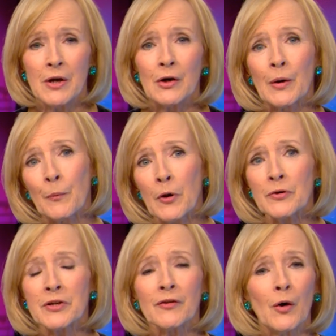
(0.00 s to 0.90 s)
are
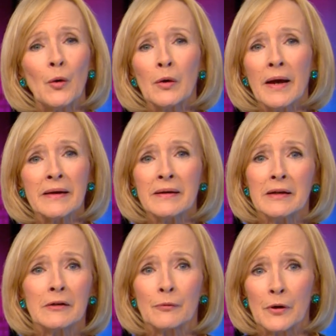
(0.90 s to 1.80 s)
approaching the whole
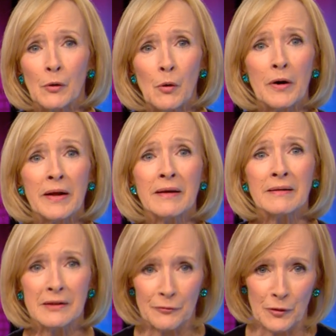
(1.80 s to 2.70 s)
idea of
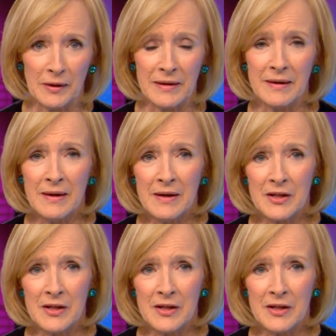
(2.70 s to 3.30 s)
recording differently.